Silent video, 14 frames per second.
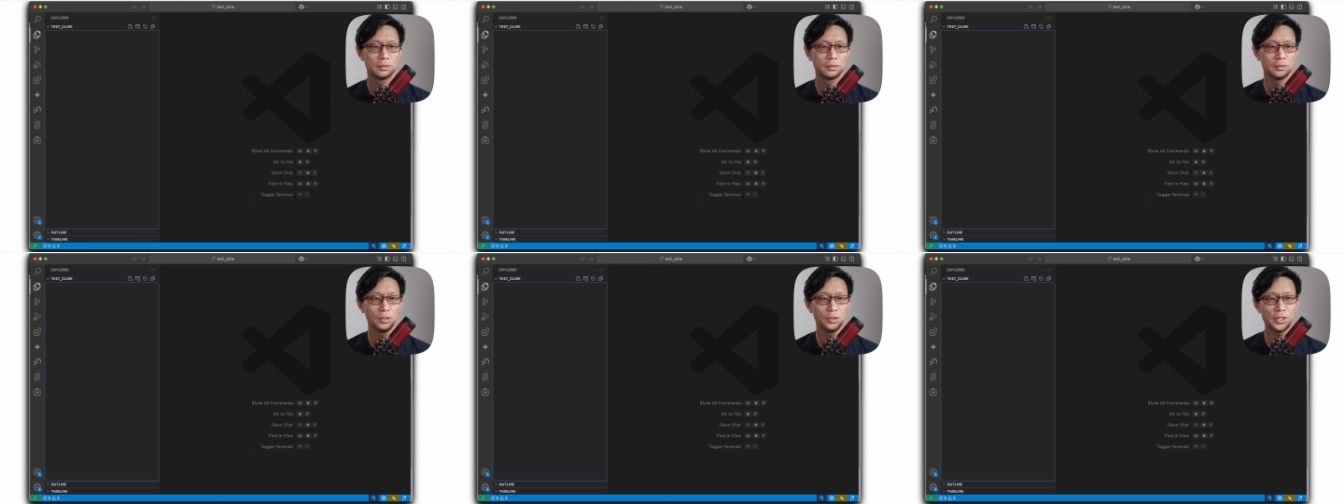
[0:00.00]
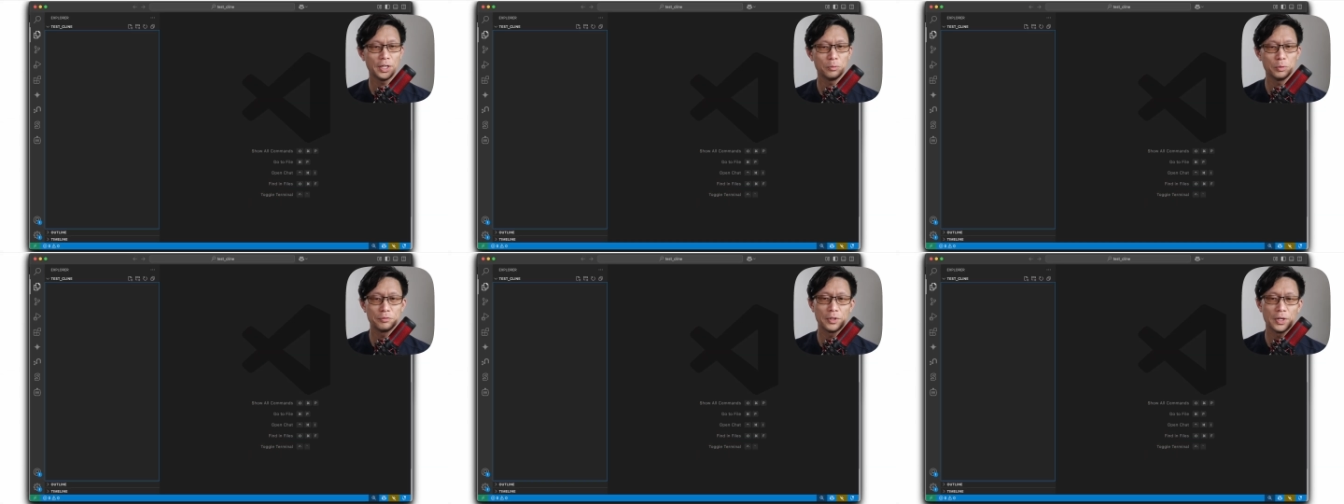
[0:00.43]
Okay,
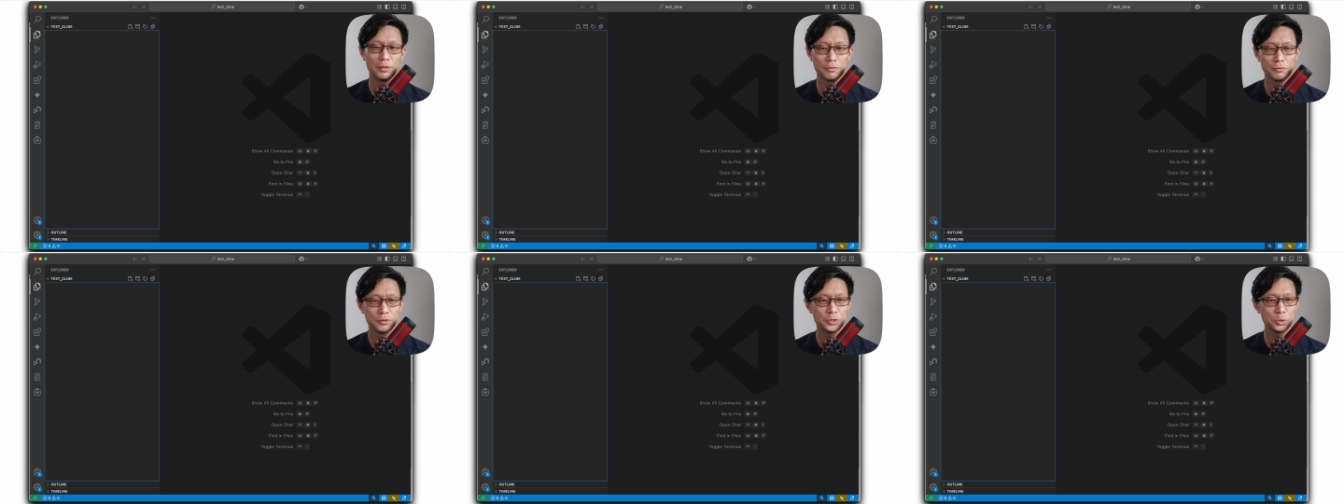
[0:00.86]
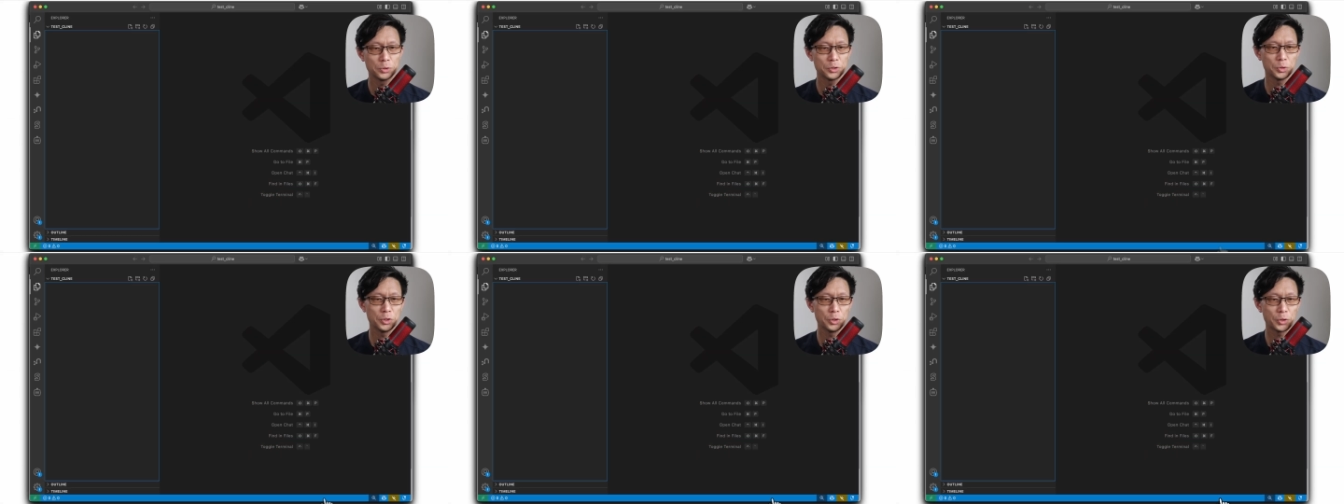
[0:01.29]
we've got Visual
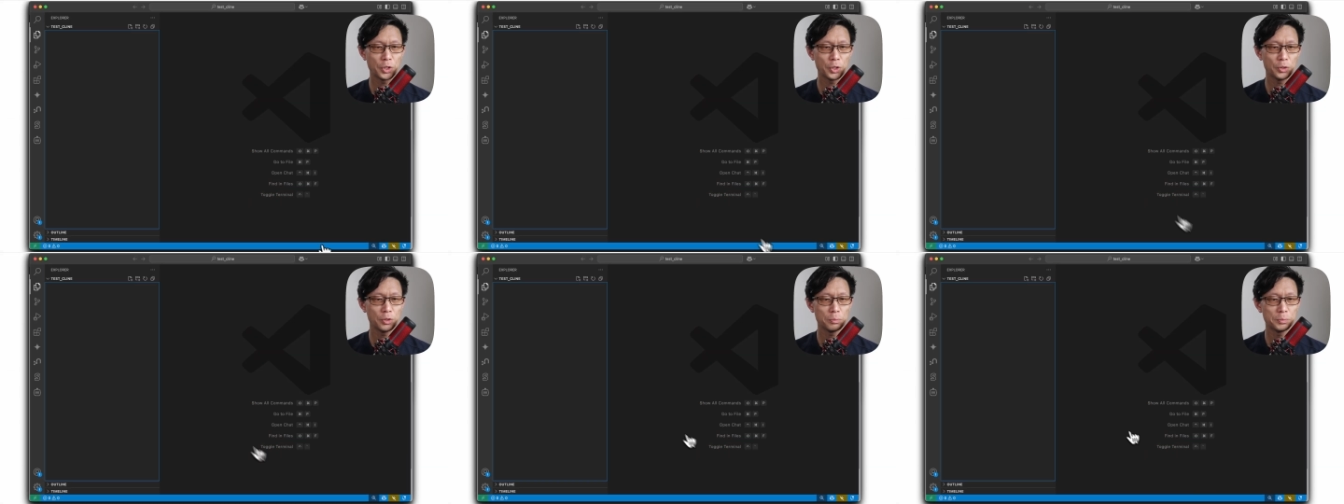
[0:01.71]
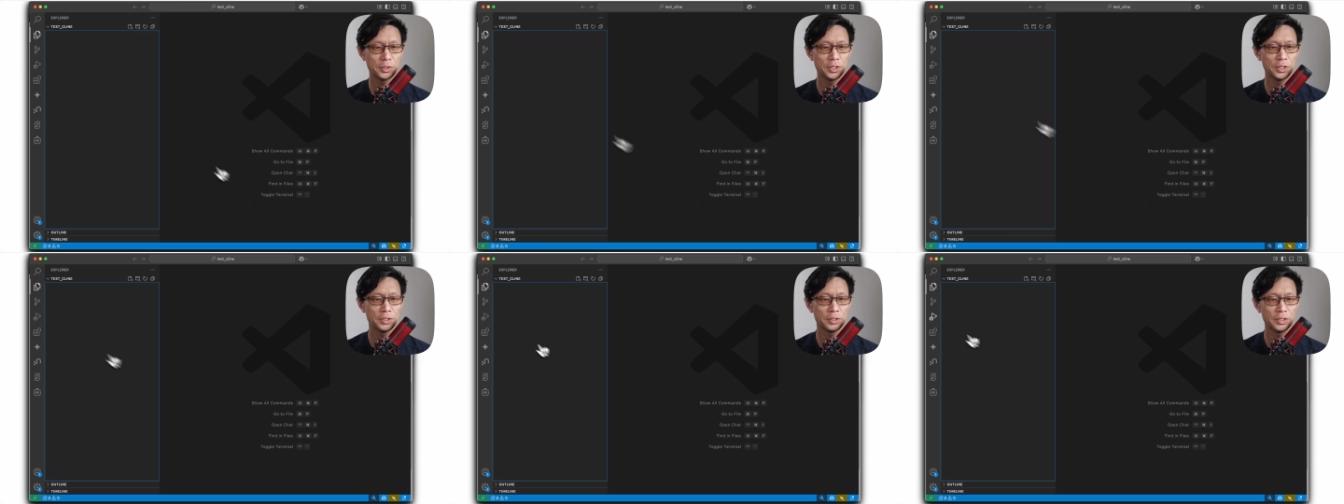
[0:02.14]
Studio Code open
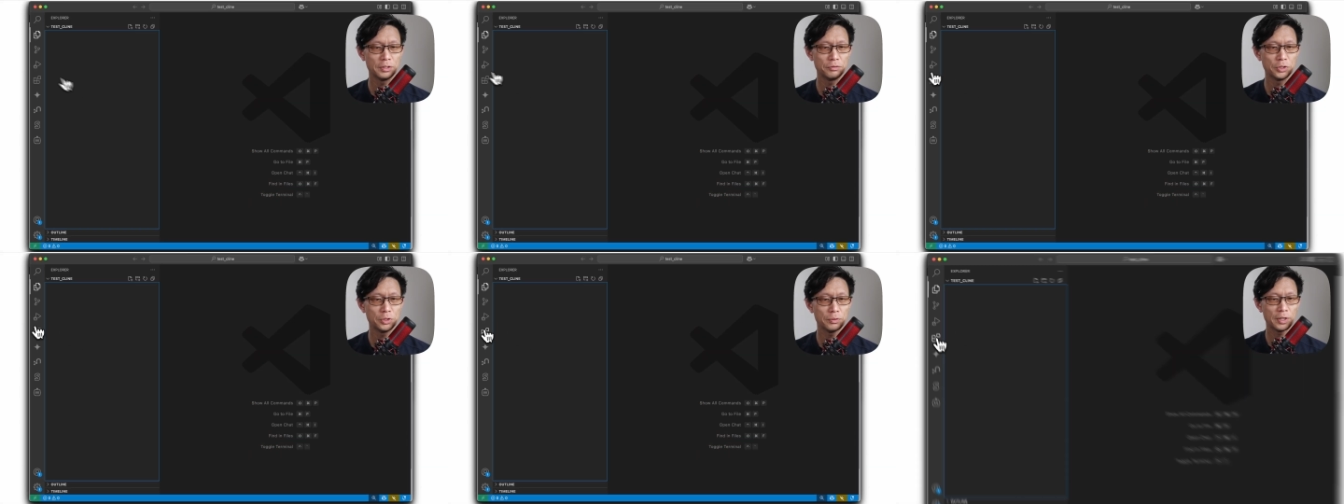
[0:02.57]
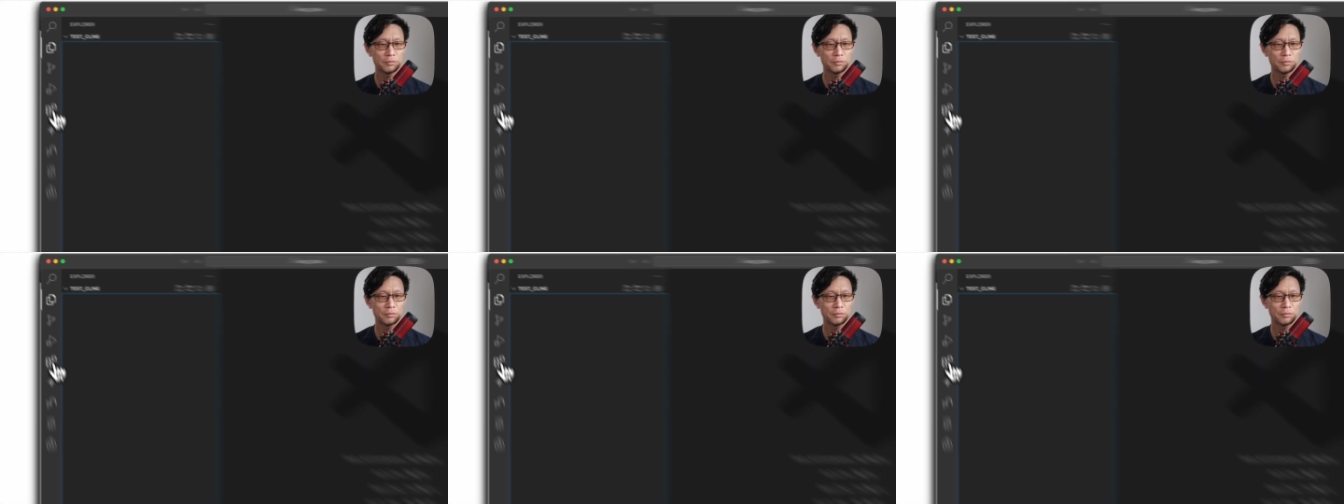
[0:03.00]
here. If you don't have